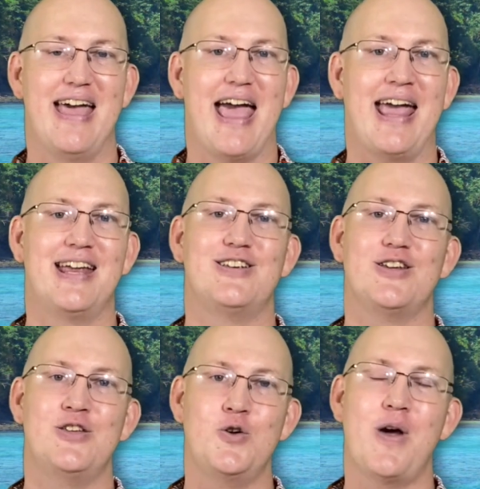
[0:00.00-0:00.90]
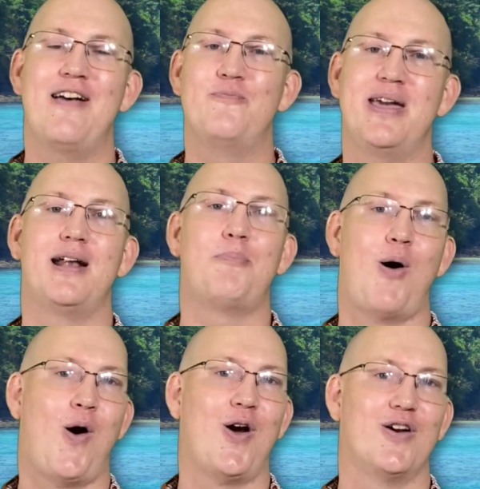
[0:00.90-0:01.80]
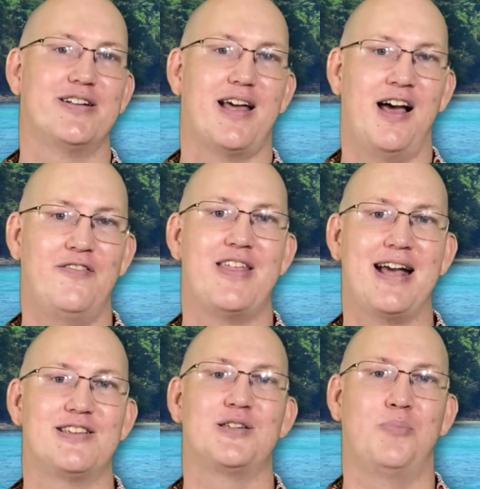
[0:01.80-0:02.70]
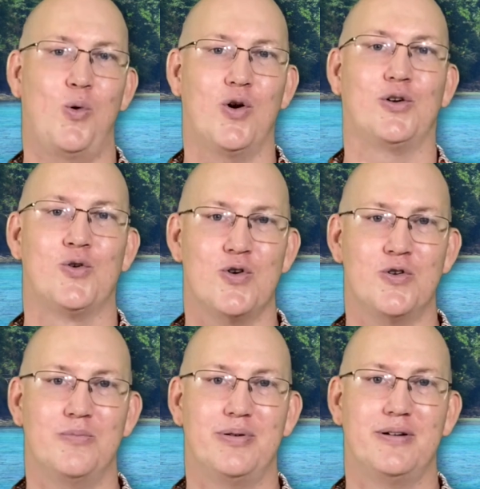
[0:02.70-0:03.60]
And you have been a part of that support group.